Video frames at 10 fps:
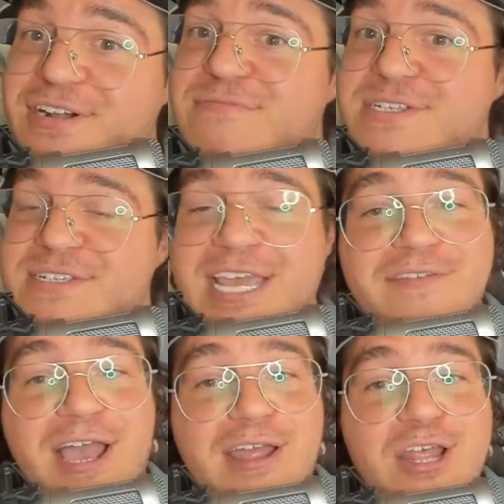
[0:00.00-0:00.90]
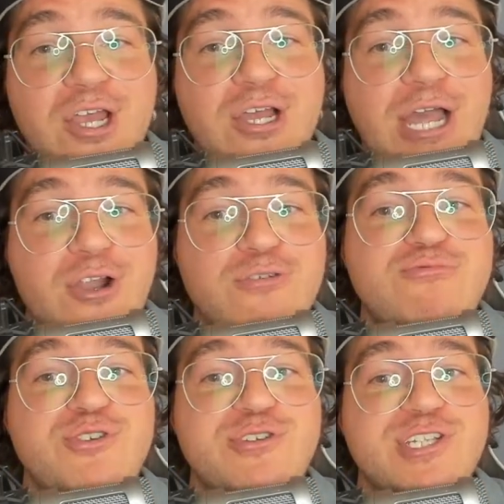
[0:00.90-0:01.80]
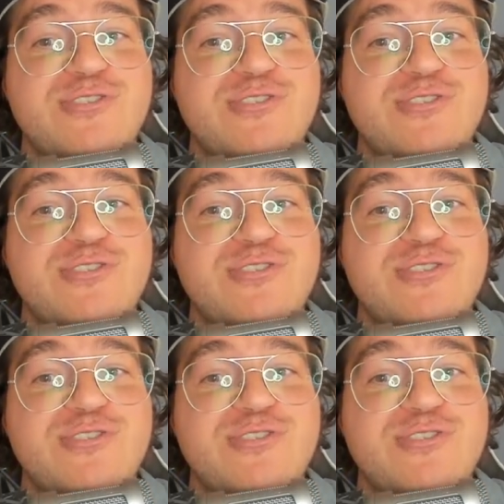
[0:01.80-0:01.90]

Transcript: Be safe. I don't usually